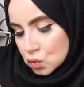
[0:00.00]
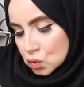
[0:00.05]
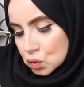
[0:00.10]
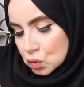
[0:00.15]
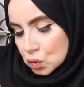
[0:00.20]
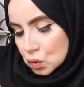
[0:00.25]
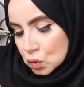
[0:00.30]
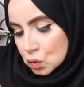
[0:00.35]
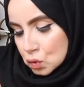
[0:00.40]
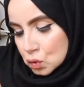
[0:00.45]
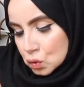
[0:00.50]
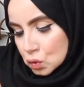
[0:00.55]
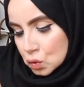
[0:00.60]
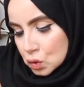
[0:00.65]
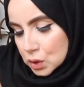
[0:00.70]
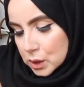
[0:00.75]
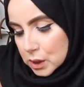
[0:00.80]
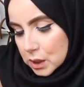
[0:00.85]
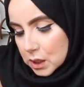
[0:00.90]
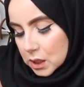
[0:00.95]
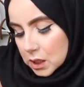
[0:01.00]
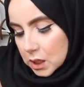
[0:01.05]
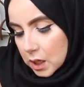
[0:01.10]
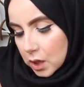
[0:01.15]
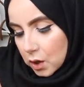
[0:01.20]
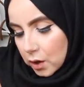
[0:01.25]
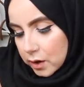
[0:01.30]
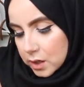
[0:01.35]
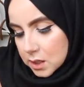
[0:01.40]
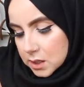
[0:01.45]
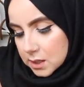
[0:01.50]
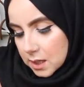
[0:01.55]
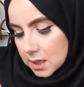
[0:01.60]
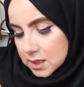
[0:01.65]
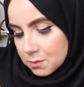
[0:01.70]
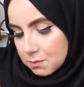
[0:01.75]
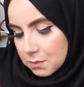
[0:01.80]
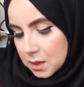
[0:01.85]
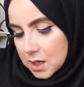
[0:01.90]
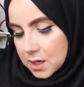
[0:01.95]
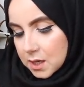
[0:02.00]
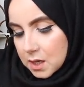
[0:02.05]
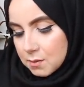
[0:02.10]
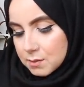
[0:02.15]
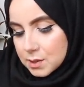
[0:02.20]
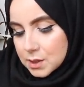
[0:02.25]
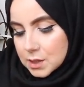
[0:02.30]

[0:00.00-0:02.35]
I got it in a size medium,